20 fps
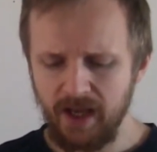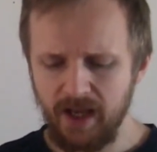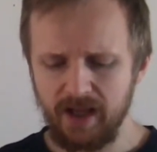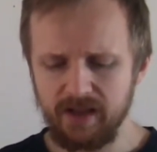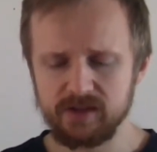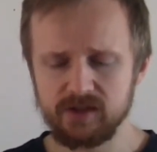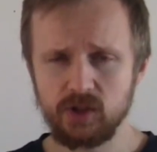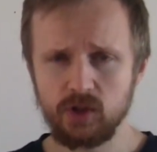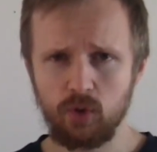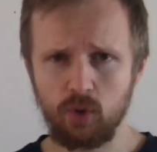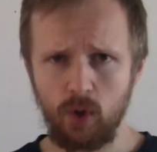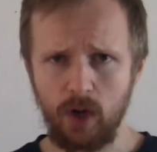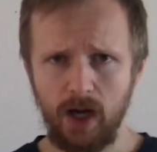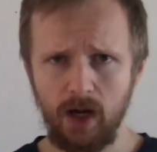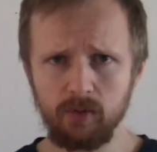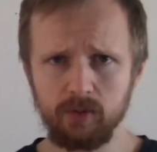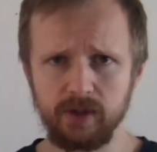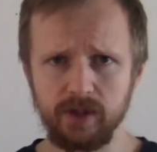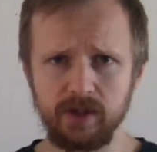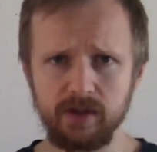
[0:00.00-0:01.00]
And
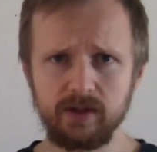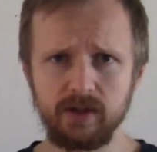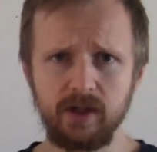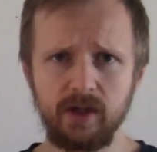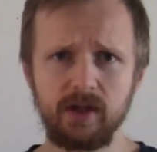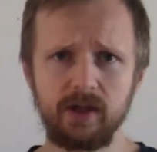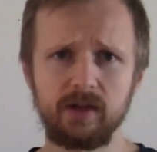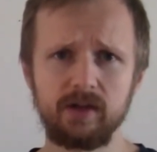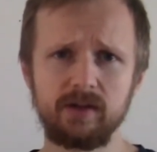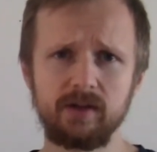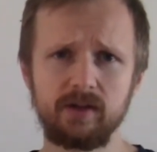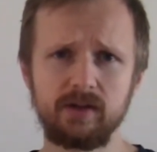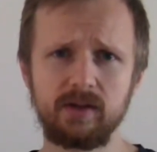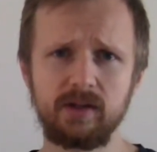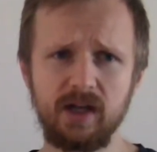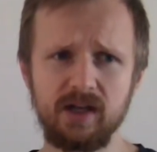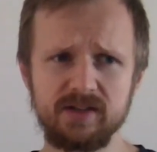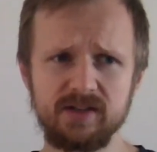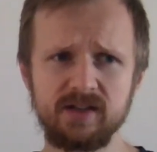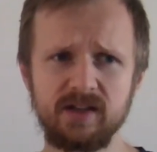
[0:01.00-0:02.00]
crowded
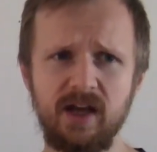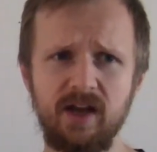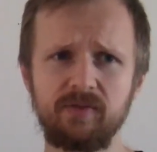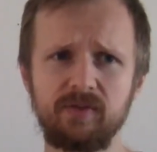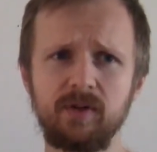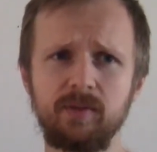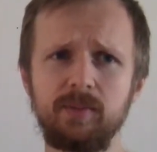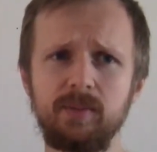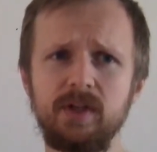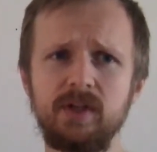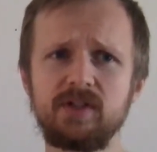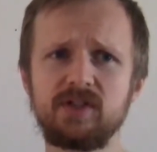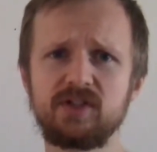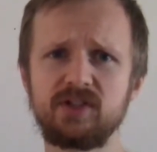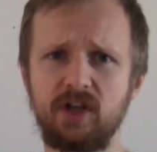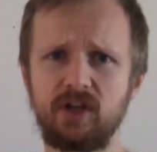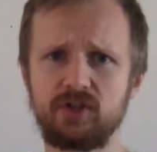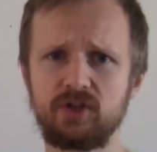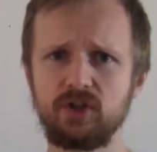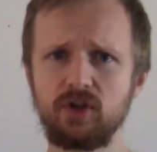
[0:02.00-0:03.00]
doesn't have to be
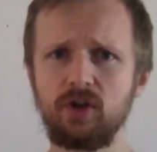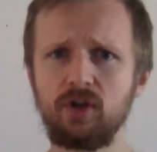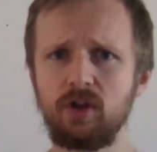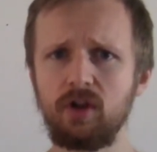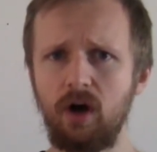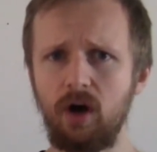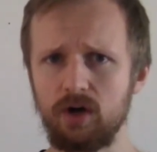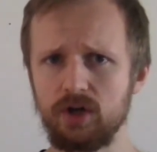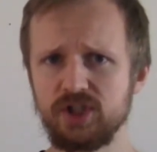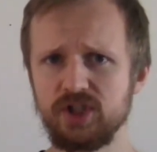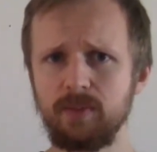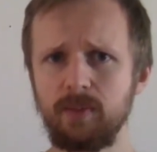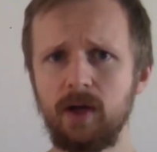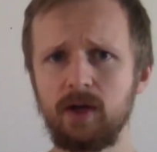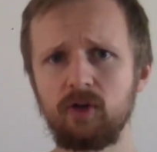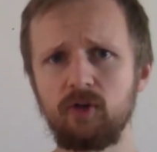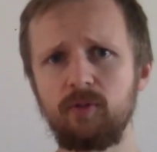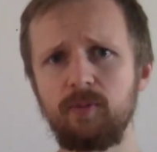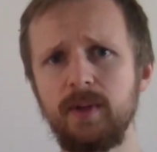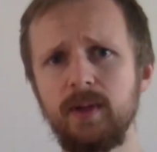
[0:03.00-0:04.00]
such a large
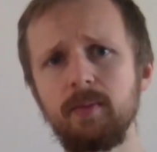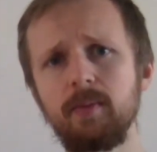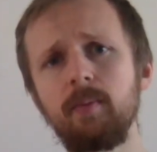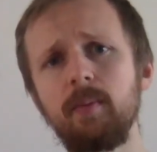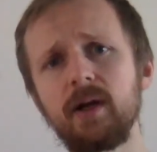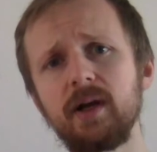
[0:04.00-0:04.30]
amount of people,